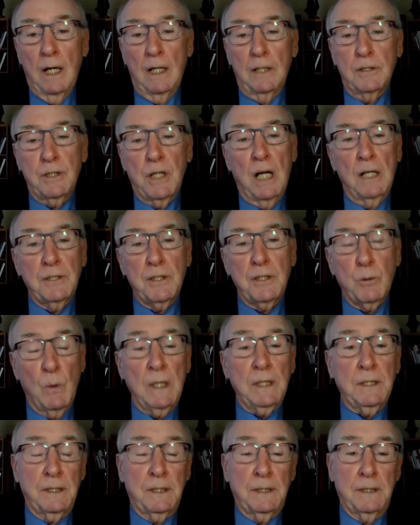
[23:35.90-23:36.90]
And John
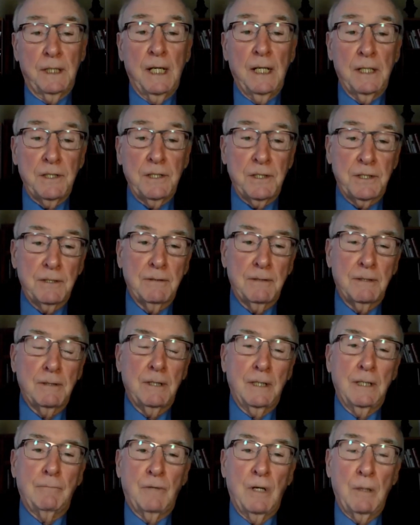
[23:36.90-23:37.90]
Swinton does
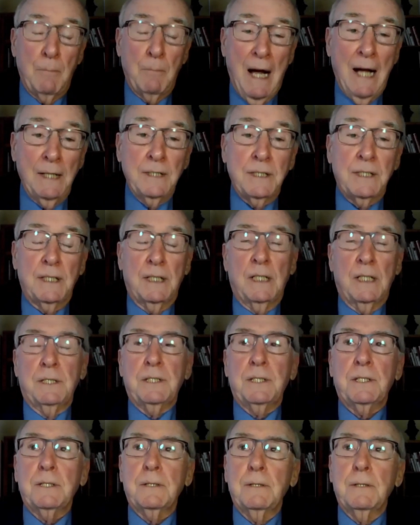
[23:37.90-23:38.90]
remind
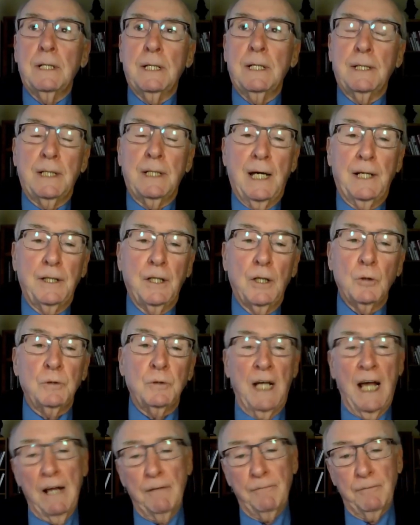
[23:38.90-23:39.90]
us, and I know
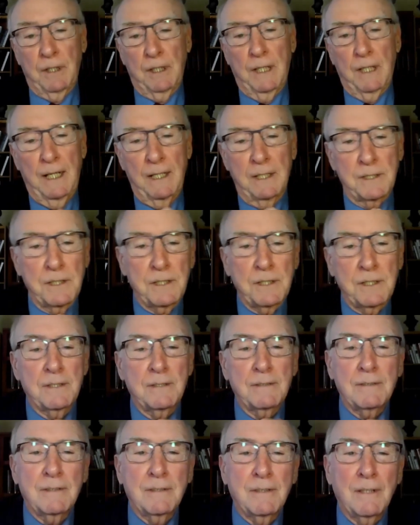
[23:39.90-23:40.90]
Daphne has
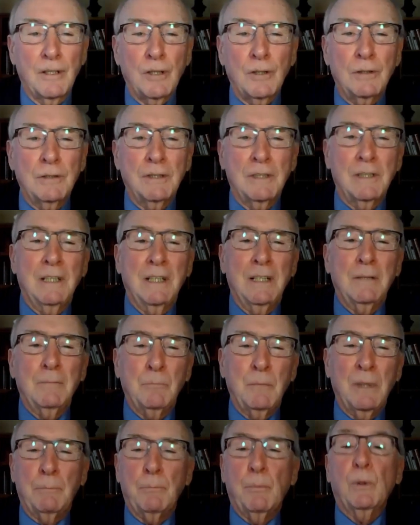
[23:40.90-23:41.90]

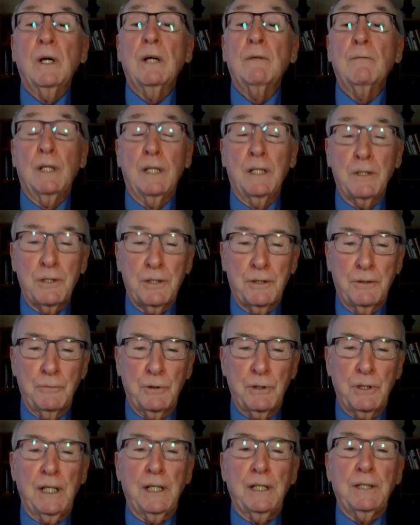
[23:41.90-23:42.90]
been privileged to
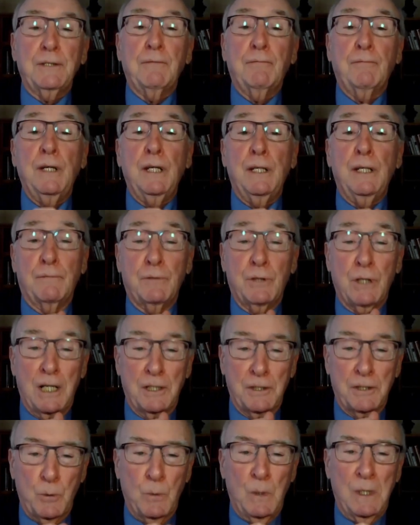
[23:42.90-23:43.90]
sit at the feet of
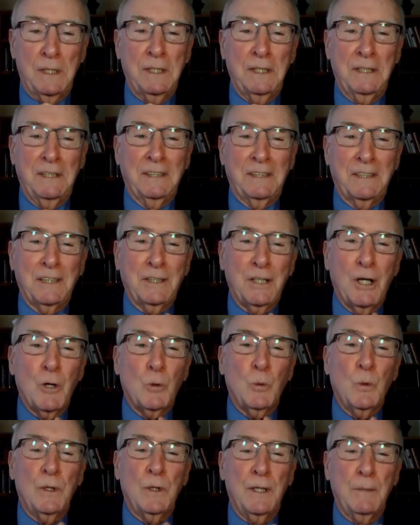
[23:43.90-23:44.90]
John Swinton and to
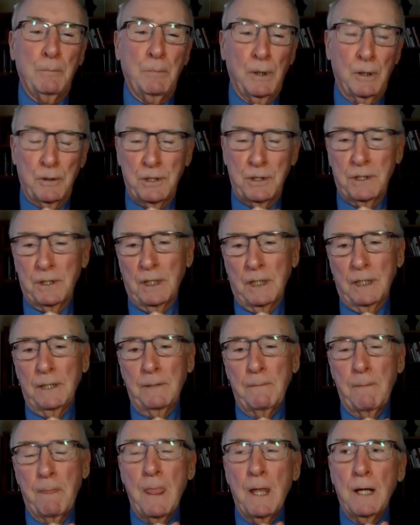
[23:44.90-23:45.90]
talk with him
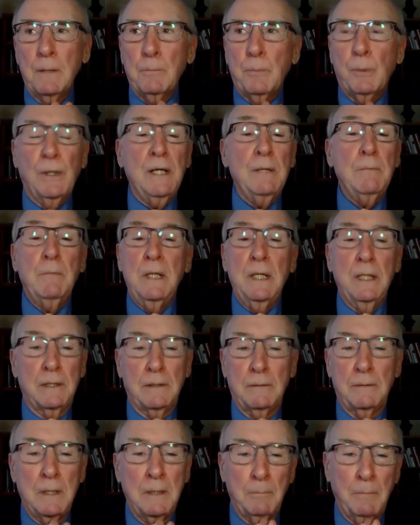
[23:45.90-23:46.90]
personally,
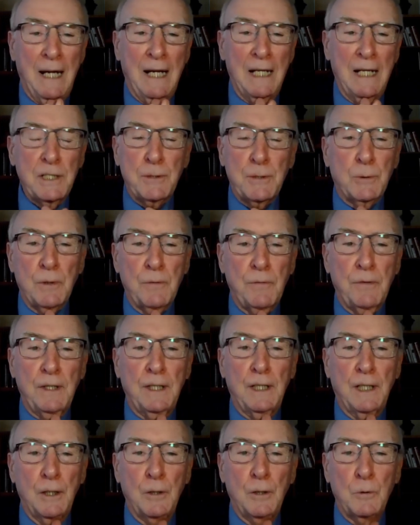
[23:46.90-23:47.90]
premier pastoral
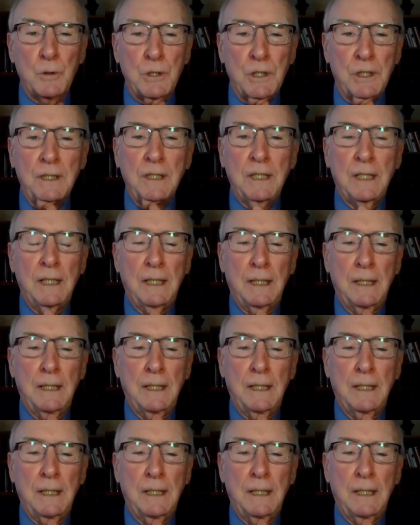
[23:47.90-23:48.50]
theologian,